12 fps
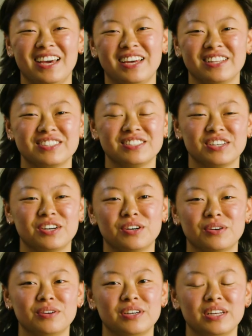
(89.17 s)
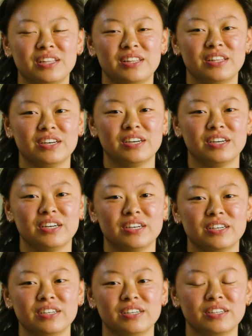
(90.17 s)
and so
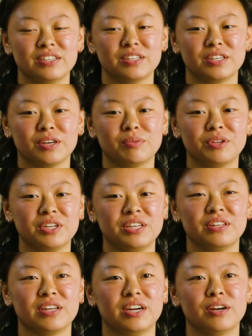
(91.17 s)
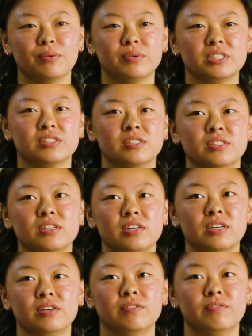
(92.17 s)
the community there was
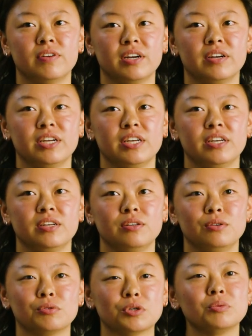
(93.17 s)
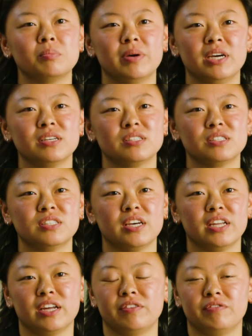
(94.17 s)
very group-based,
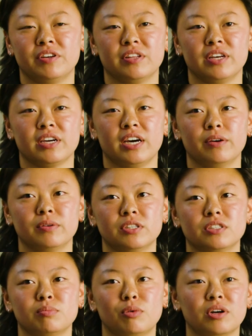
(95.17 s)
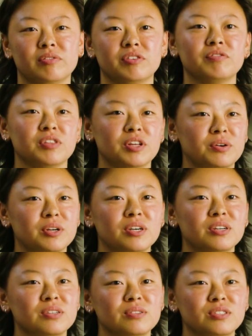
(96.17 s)
and I feel like I was more of a
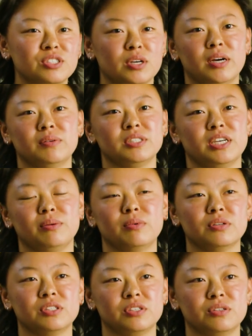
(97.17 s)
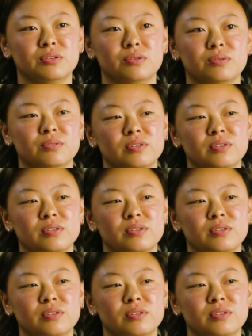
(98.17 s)
floater, so I was able to